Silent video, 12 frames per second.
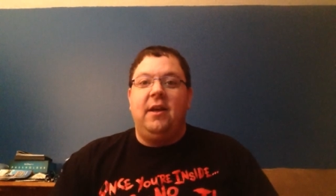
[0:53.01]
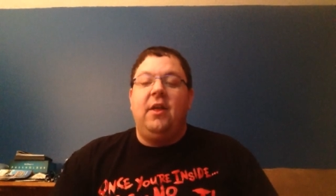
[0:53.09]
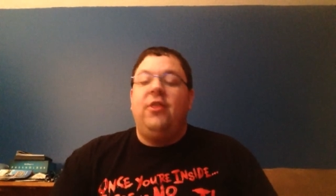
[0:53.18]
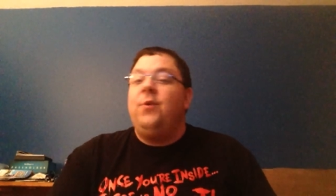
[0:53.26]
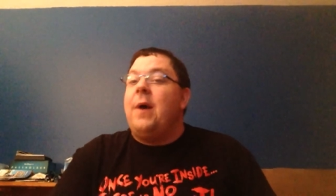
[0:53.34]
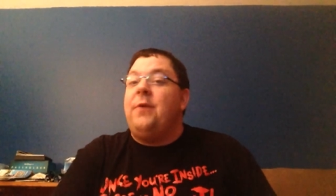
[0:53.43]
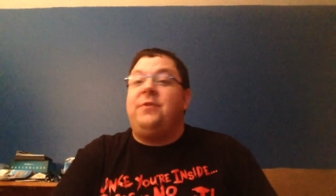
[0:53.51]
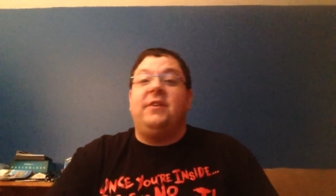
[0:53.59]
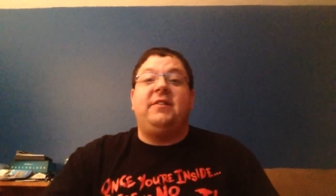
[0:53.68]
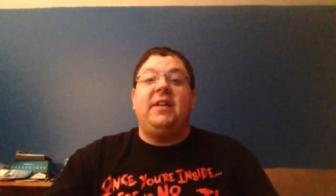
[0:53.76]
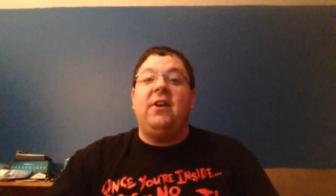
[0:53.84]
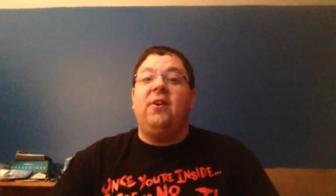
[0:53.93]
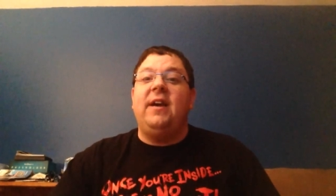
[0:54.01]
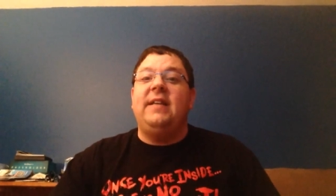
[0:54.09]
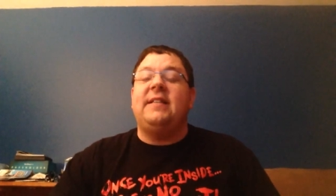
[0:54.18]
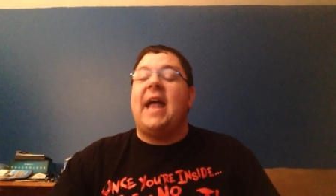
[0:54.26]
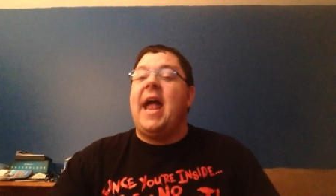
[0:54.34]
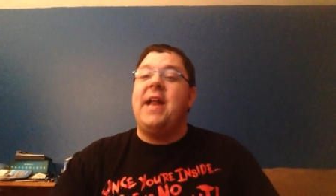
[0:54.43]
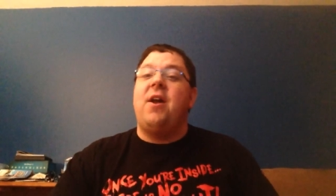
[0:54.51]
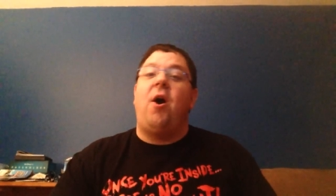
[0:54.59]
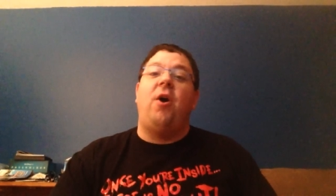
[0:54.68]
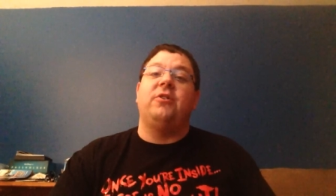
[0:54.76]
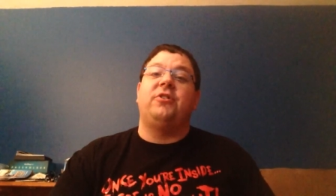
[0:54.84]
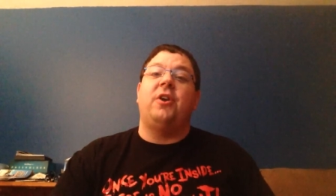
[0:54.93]
throughout the series and
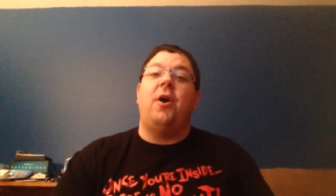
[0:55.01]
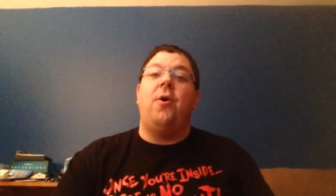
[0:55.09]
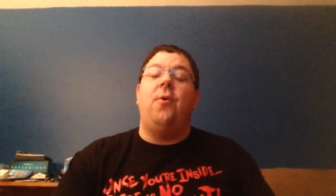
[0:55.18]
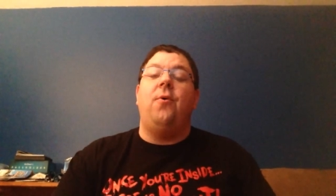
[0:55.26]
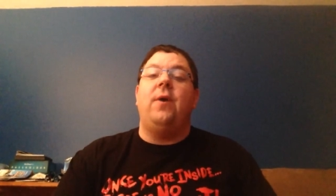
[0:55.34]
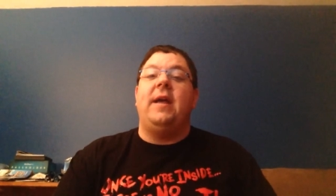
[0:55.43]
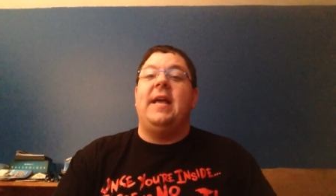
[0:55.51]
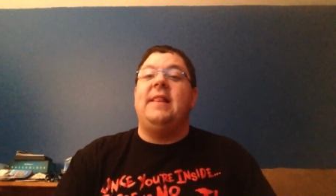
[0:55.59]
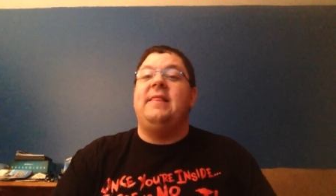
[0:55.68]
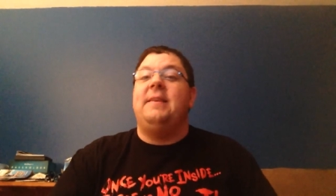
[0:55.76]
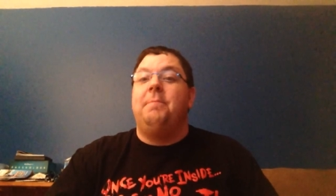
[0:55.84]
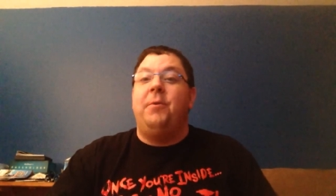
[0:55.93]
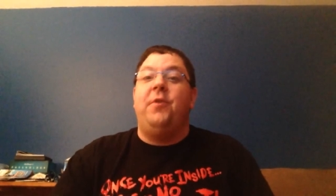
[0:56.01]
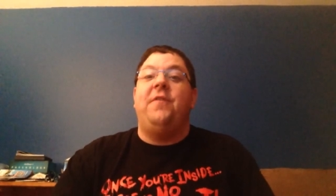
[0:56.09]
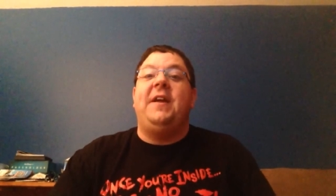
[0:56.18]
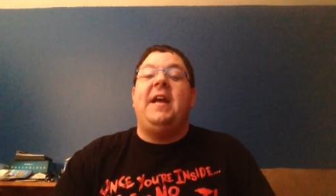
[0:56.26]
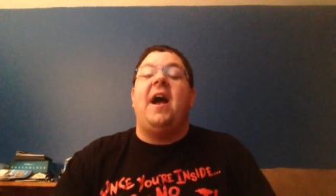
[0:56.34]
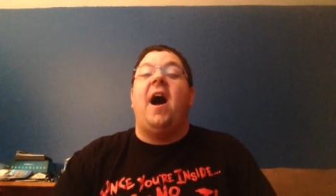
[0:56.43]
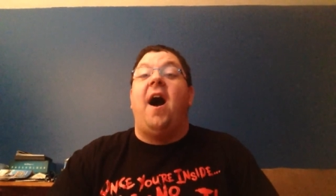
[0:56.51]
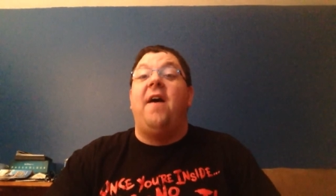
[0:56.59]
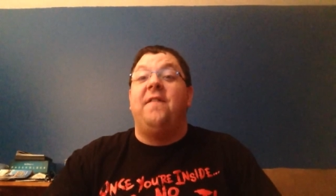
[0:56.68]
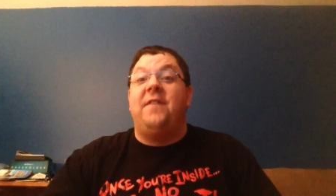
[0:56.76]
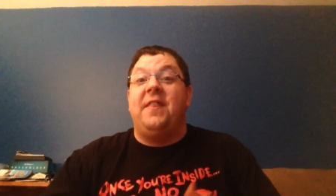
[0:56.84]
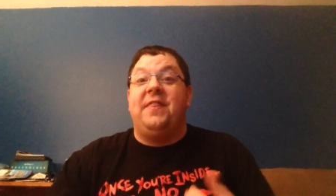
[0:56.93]
also in the movie
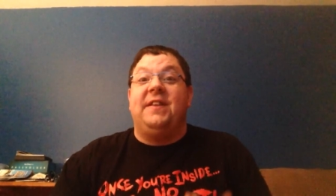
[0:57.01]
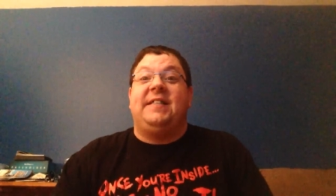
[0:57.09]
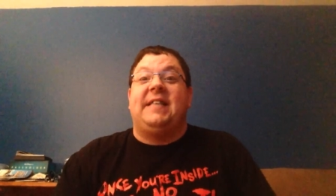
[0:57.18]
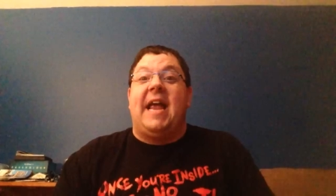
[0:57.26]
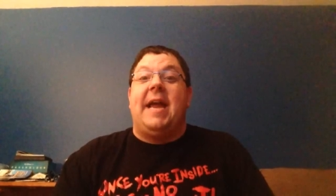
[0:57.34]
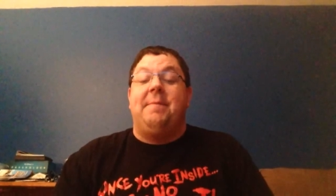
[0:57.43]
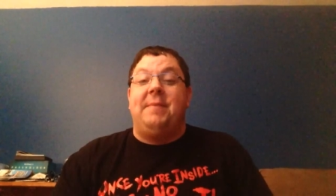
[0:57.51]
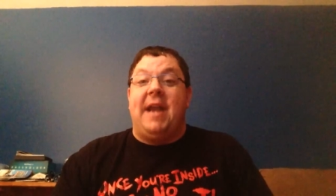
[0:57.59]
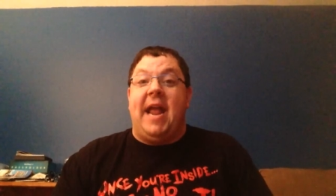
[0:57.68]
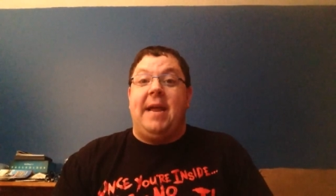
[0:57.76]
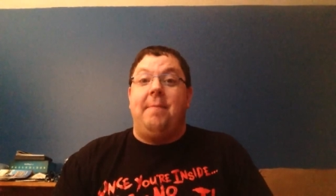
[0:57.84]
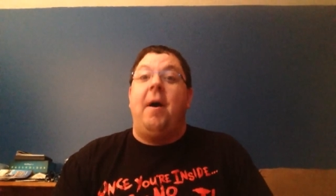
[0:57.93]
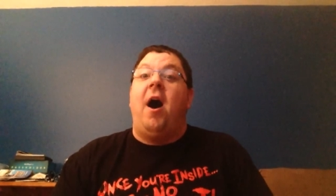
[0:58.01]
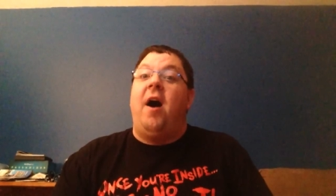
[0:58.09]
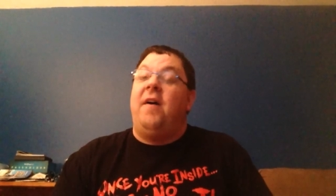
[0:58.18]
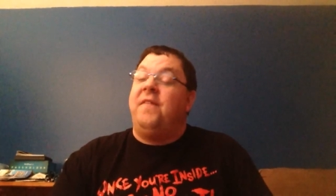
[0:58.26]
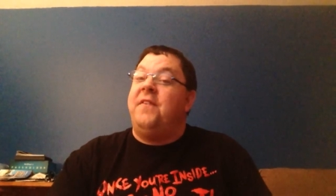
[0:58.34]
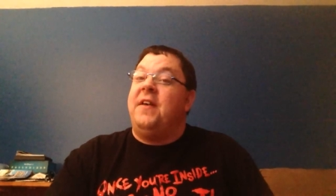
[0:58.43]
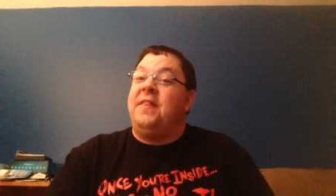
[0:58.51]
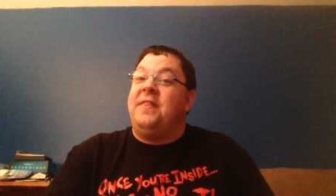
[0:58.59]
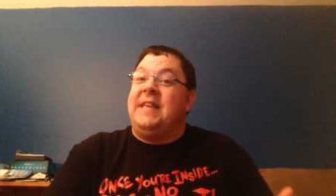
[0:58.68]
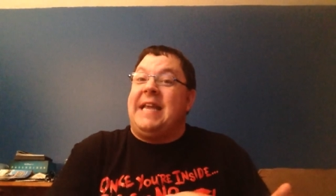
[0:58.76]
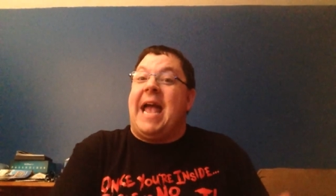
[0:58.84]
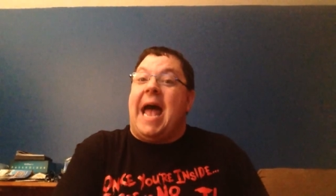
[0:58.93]
of the same name of
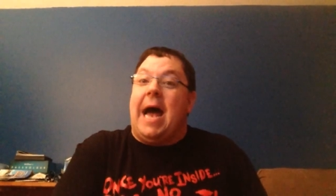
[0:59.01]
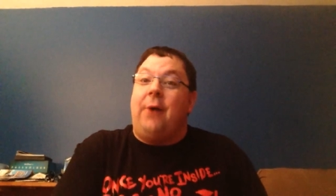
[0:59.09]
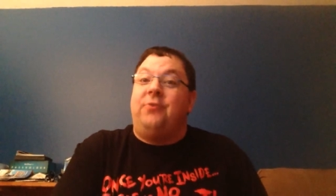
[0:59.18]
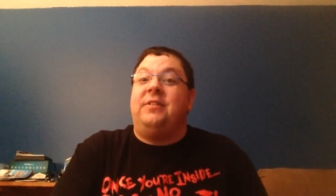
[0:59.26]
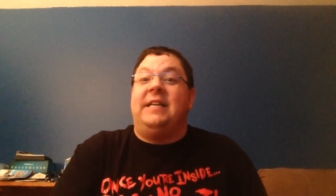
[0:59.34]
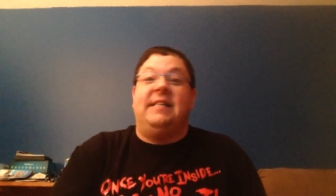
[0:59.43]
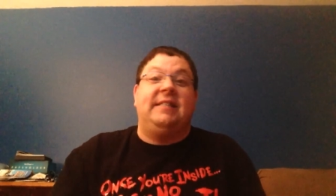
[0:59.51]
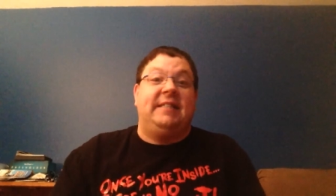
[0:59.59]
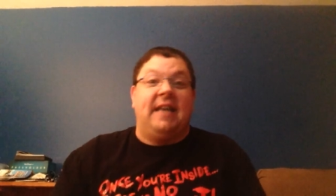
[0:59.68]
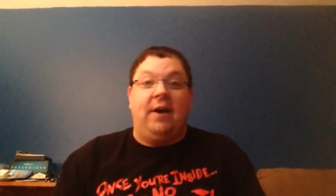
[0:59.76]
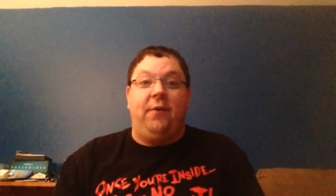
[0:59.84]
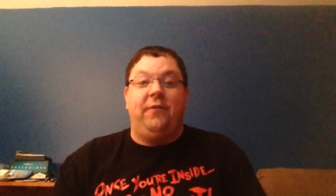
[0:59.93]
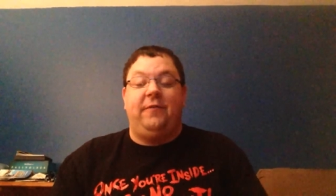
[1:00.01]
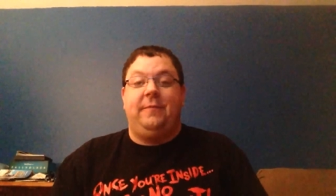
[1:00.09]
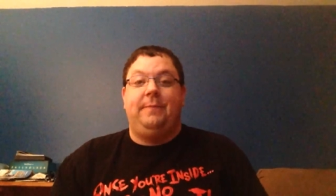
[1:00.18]
the house itself.